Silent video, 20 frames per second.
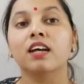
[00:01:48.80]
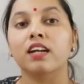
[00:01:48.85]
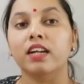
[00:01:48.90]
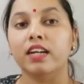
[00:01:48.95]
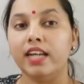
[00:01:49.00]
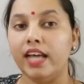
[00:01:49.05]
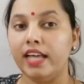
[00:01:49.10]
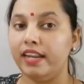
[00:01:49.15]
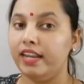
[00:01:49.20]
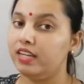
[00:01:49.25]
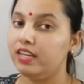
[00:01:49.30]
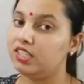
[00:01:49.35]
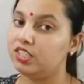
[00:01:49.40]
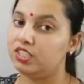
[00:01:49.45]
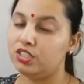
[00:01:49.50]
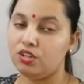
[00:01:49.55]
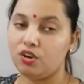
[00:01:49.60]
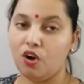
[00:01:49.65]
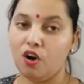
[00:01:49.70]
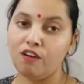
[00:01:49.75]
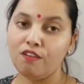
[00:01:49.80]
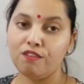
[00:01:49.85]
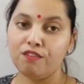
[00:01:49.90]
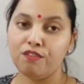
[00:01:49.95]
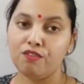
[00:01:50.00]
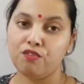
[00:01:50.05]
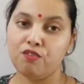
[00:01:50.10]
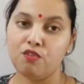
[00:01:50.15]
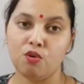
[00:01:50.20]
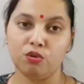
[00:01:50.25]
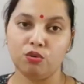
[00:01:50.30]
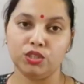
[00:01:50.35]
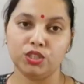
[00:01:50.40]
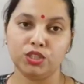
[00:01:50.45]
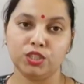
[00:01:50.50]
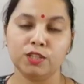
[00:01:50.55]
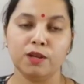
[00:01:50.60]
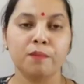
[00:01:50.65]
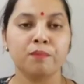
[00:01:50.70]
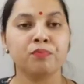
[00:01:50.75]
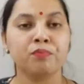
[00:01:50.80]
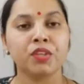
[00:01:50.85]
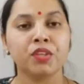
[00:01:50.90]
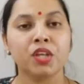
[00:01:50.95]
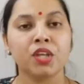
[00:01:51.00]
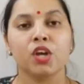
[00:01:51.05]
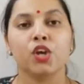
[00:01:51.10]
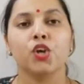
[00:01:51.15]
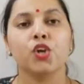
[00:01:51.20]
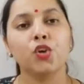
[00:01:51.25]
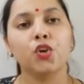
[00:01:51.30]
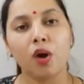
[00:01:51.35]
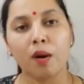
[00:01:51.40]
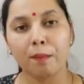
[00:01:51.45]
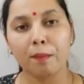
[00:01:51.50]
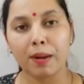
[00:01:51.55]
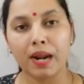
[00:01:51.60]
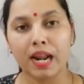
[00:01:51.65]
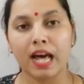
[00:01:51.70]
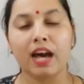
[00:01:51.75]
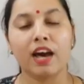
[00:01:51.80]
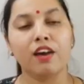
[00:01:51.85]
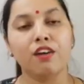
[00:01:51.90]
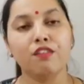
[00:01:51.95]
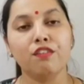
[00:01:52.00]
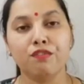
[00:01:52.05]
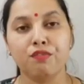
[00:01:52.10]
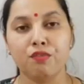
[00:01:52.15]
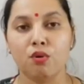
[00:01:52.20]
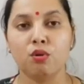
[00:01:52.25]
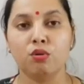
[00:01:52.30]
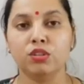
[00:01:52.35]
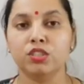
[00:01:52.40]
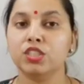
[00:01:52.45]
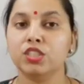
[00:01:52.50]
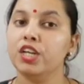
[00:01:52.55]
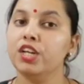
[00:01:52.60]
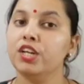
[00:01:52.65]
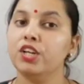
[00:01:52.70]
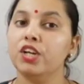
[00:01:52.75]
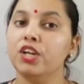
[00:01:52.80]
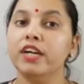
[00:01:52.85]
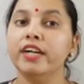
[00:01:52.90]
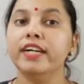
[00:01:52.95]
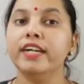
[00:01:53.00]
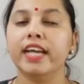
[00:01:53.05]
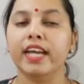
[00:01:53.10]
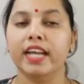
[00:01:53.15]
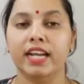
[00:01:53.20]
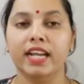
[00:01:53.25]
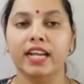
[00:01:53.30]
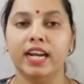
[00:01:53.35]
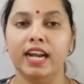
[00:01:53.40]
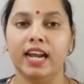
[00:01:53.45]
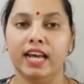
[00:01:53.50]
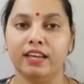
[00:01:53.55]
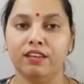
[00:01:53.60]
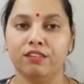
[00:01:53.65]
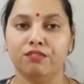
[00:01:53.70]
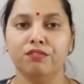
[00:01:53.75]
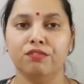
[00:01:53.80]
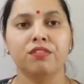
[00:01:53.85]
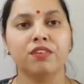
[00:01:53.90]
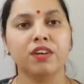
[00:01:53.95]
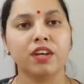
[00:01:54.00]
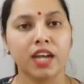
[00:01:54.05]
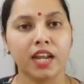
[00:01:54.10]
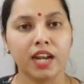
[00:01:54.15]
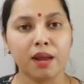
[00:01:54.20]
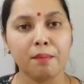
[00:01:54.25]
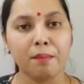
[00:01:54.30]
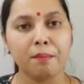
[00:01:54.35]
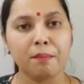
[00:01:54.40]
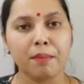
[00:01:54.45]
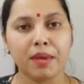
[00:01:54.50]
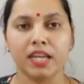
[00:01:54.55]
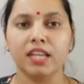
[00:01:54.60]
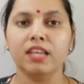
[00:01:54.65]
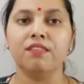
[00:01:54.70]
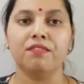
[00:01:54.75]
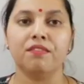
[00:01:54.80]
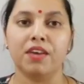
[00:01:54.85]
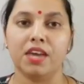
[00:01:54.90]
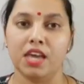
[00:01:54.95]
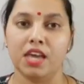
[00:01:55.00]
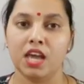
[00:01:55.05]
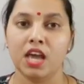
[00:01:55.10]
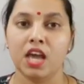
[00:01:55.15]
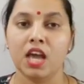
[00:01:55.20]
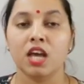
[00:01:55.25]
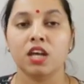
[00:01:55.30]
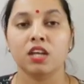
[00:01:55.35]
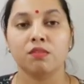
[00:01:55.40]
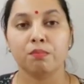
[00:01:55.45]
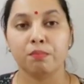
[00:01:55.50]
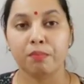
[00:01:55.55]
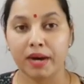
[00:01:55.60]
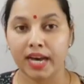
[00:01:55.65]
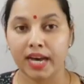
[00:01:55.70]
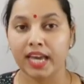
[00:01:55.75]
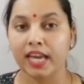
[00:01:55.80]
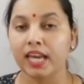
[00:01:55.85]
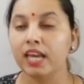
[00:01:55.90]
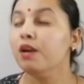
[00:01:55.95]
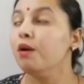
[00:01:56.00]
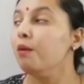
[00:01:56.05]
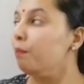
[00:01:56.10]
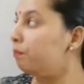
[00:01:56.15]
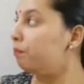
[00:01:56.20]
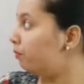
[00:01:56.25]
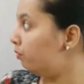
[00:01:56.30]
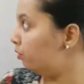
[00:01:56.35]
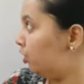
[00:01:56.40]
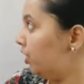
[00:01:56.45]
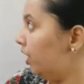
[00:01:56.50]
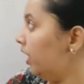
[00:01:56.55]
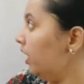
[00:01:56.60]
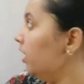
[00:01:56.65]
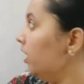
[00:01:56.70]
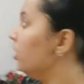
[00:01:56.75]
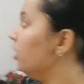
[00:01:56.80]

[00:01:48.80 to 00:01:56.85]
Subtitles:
direction of force. You apply force in your daily life in a many way. By pushing,